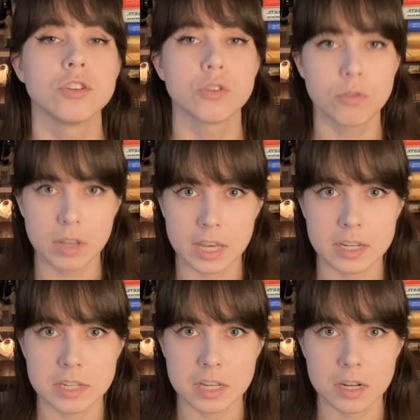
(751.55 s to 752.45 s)
to the
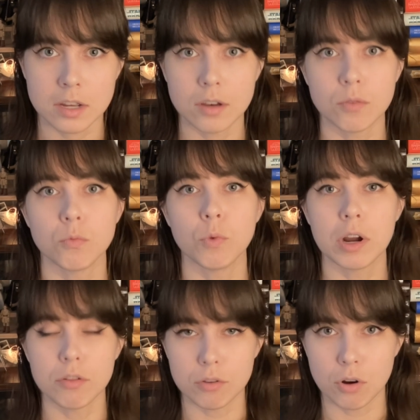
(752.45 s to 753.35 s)
cantina
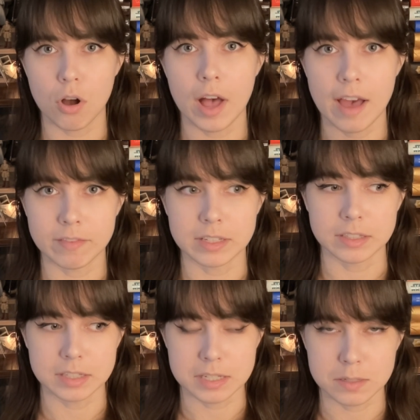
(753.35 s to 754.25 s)
where they're all having
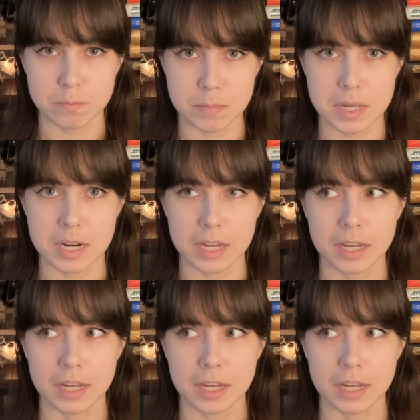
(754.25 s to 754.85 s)
this meeting.